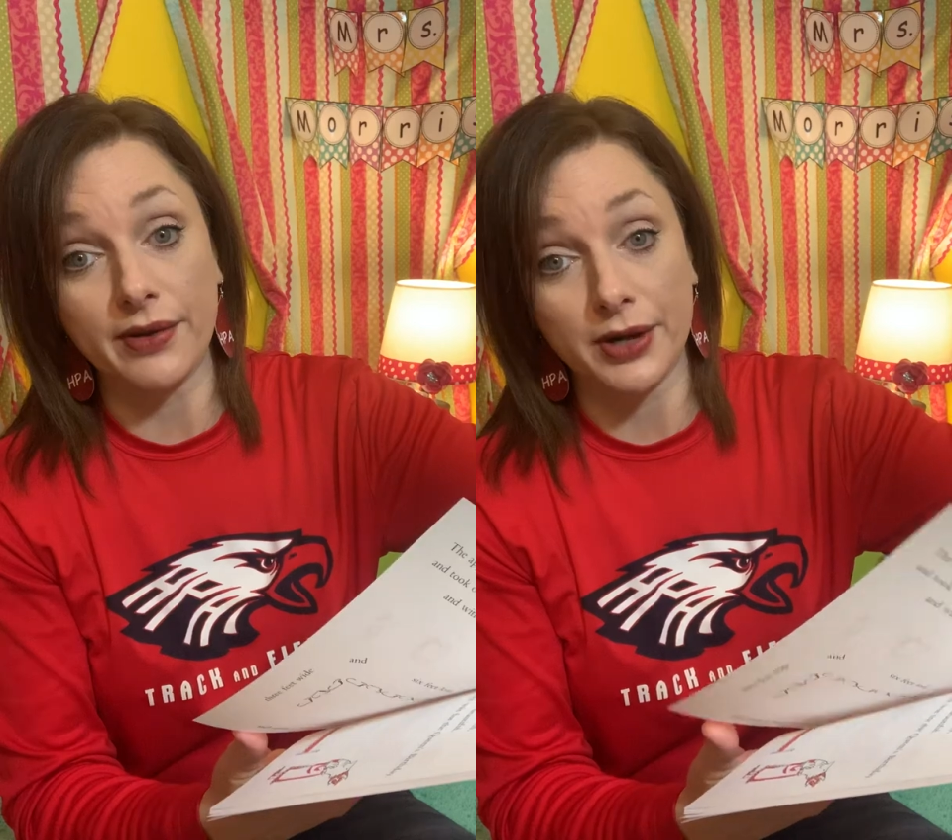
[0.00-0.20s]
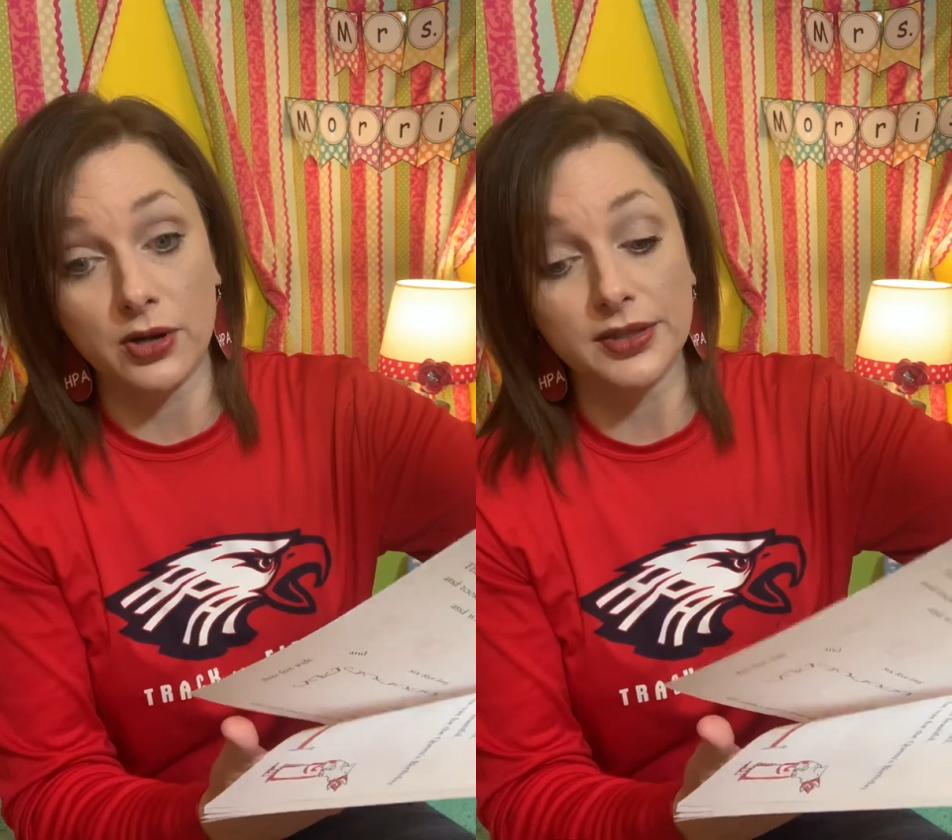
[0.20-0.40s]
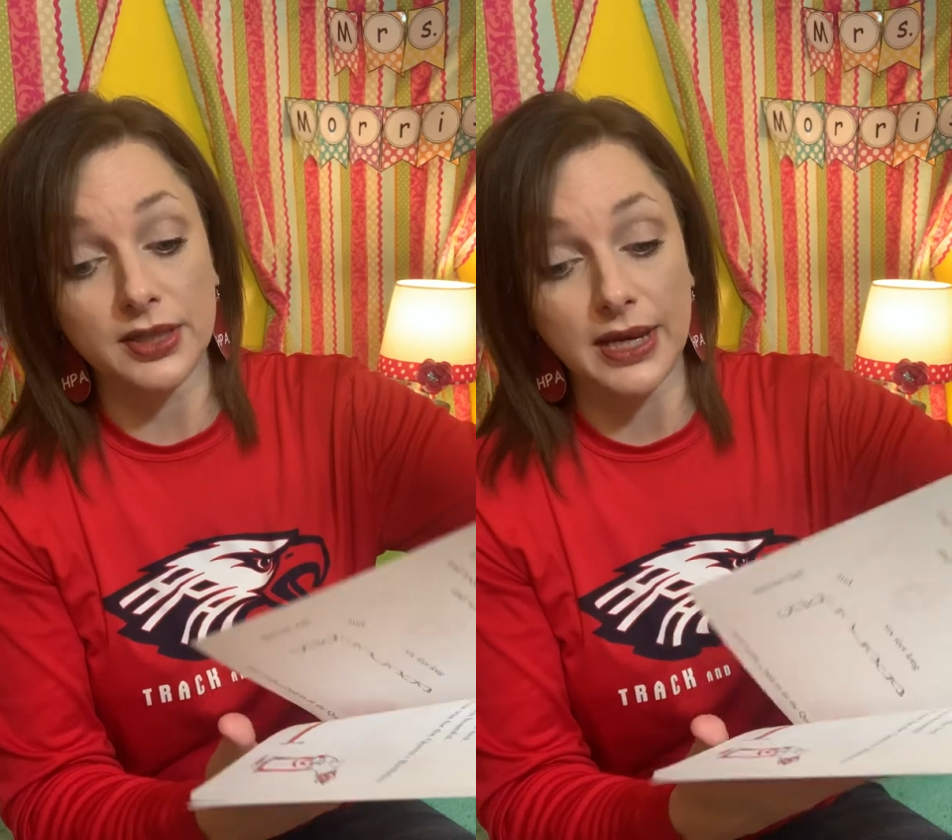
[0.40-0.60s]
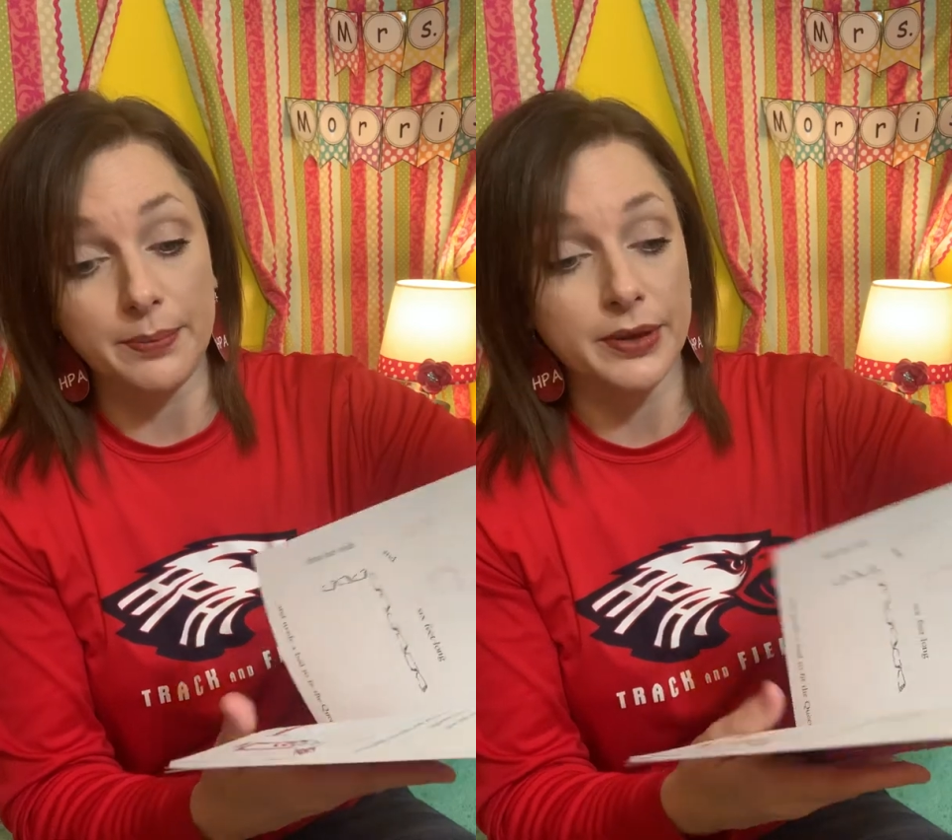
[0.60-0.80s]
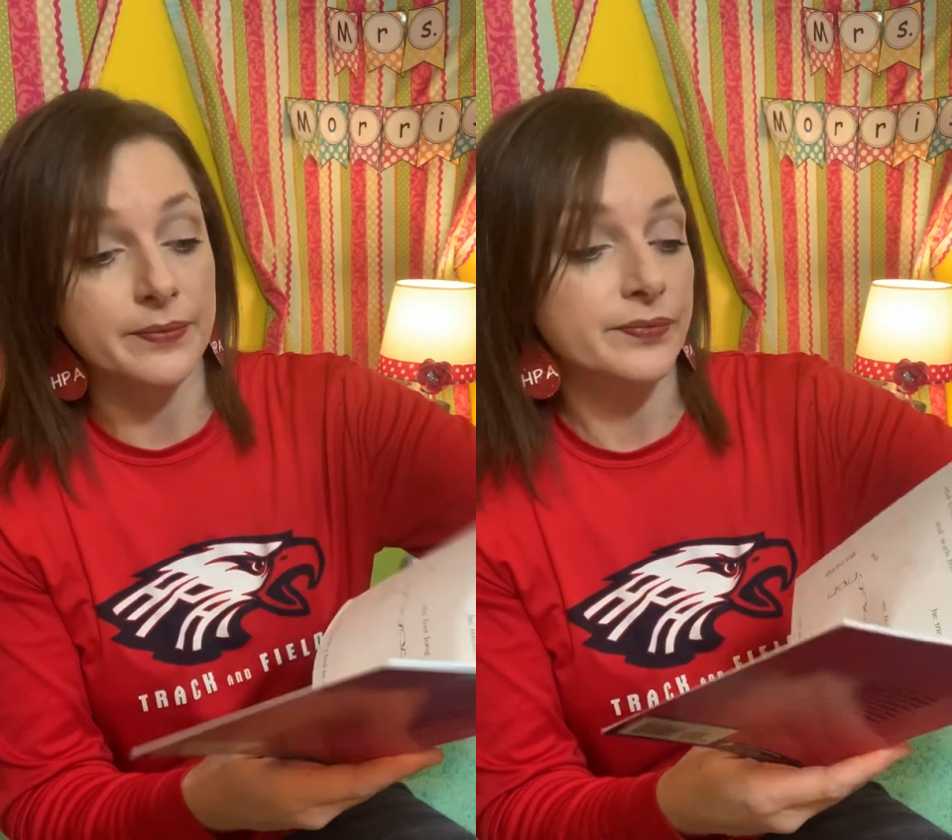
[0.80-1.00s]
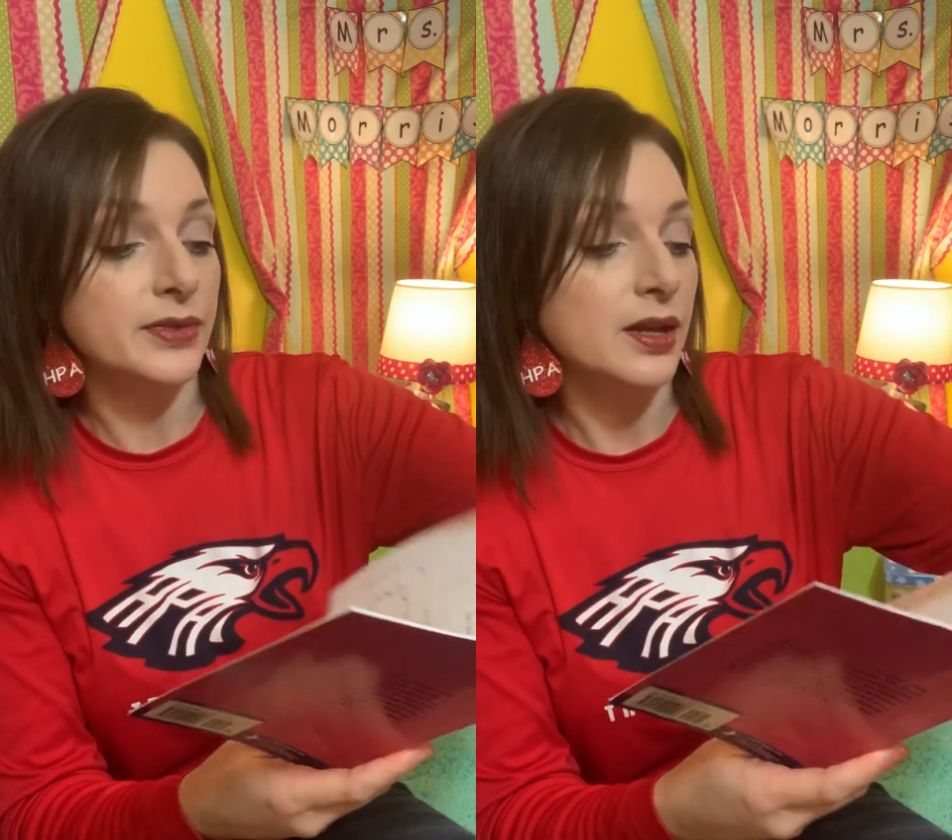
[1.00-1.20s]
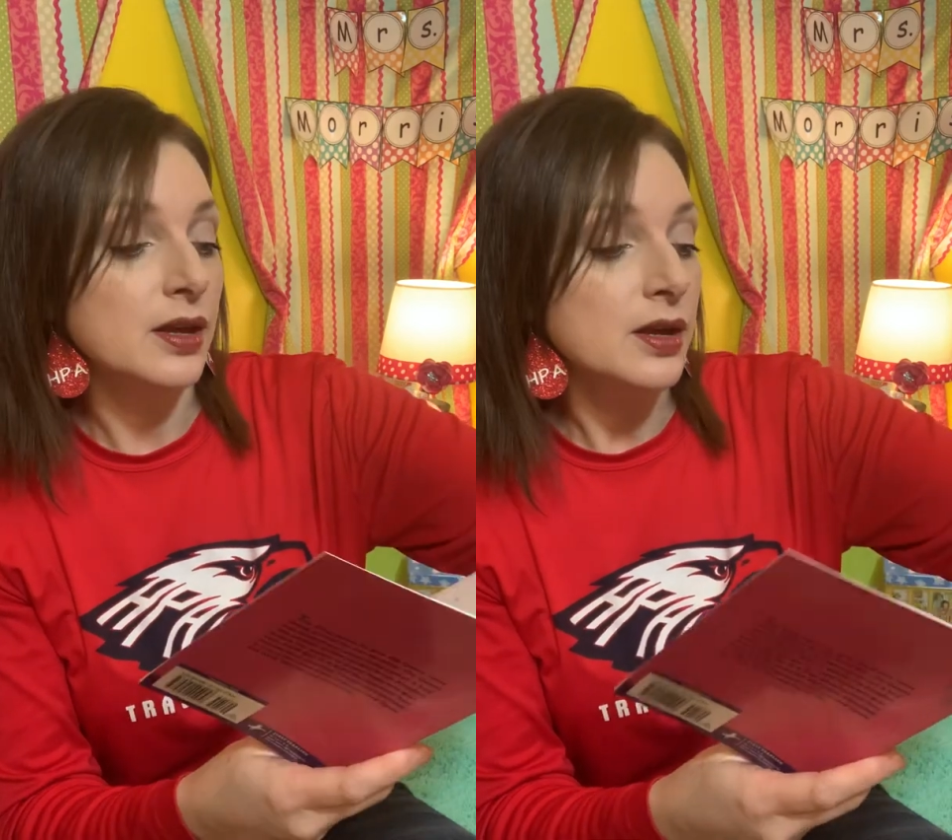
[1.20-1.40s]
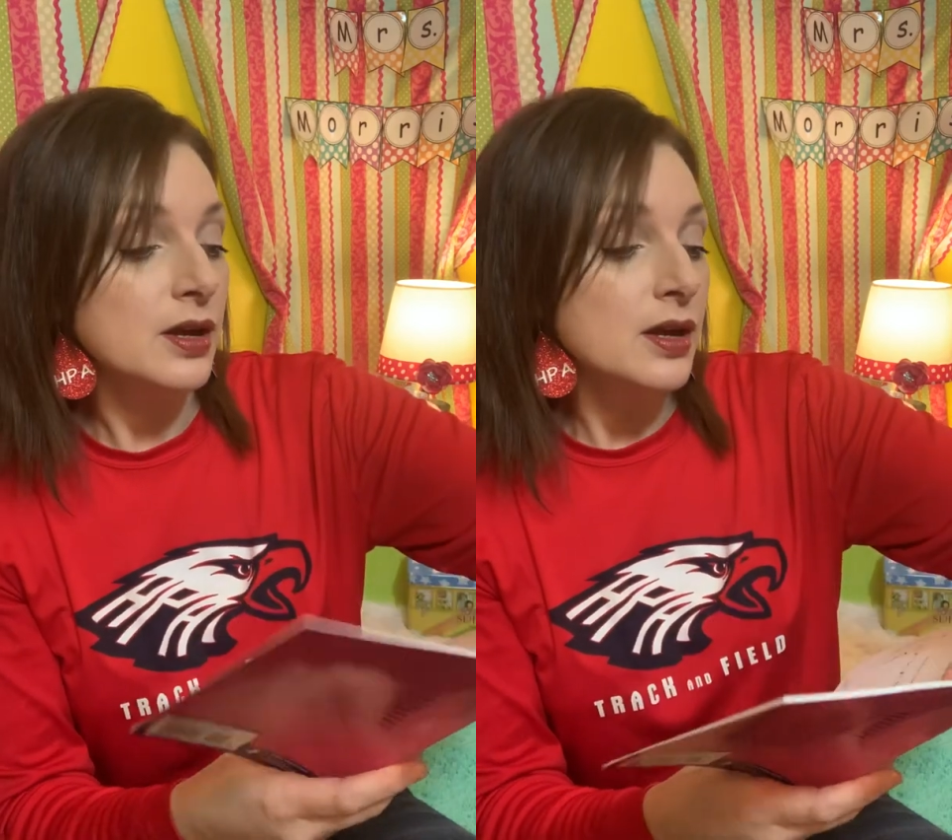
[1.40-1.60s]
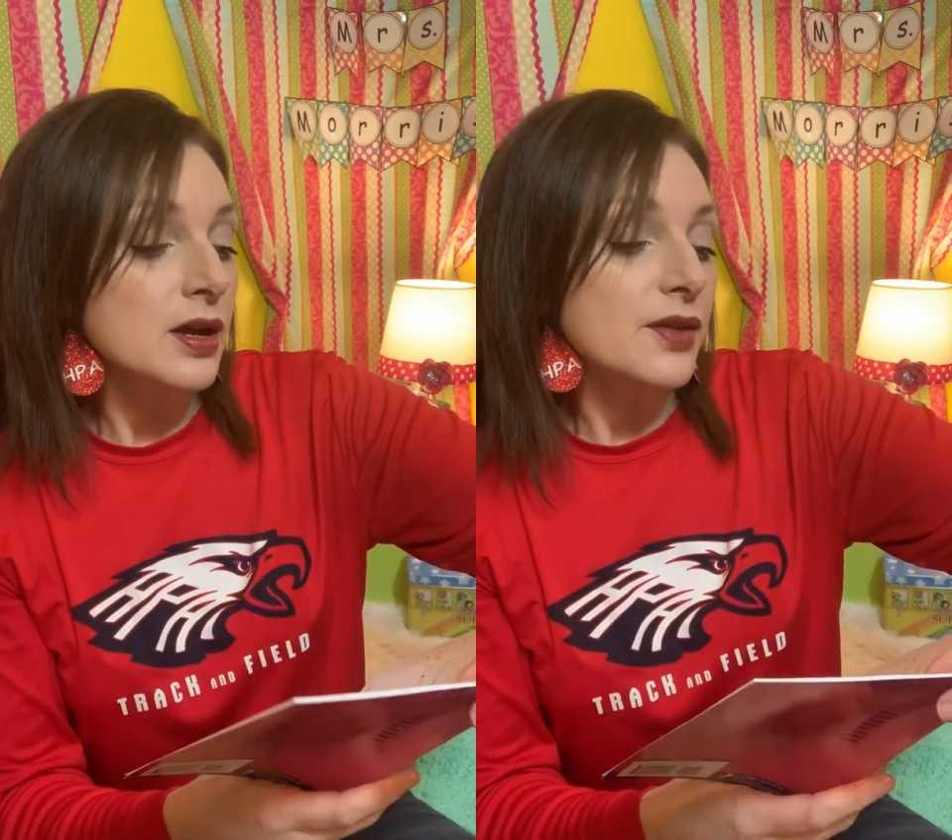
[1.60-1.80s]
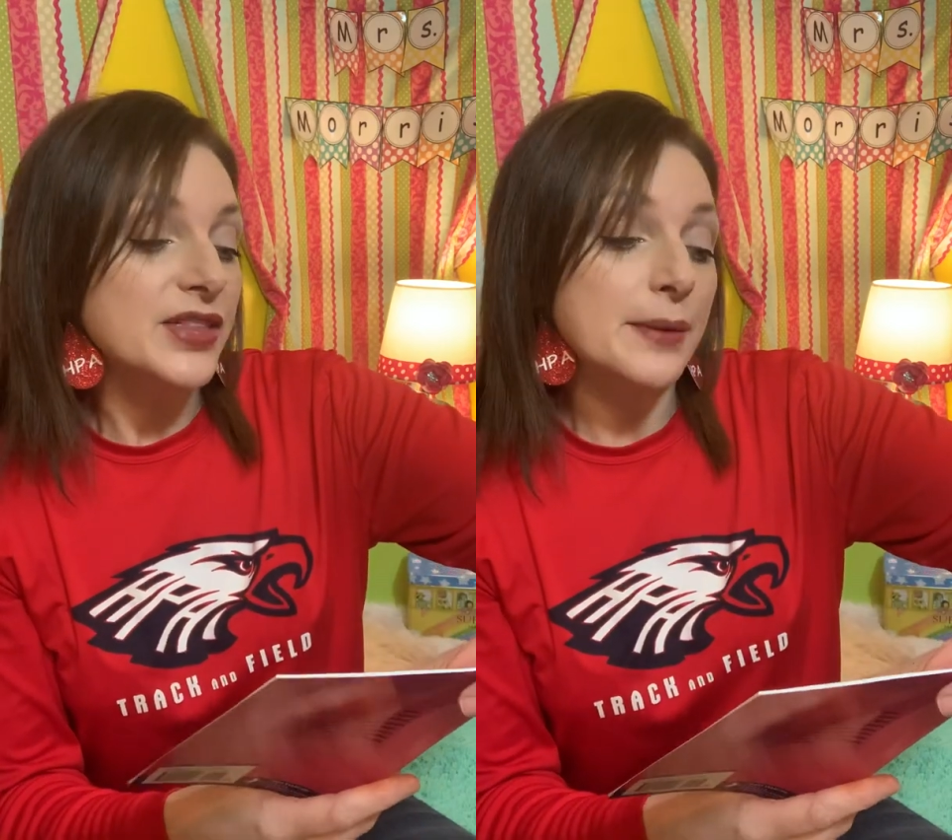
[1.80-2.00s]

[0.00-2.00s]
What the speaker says: in her sleep. The